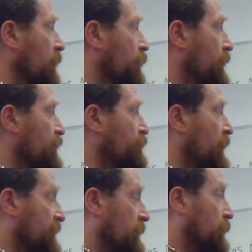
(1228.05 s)
which
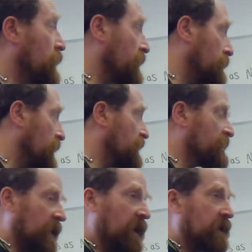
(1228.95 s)
picks up on other
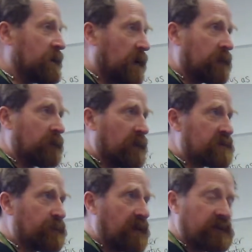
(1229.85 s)
myths and other
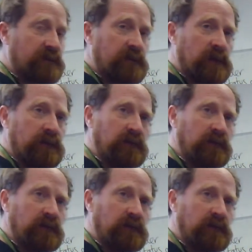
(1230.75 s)
aspects and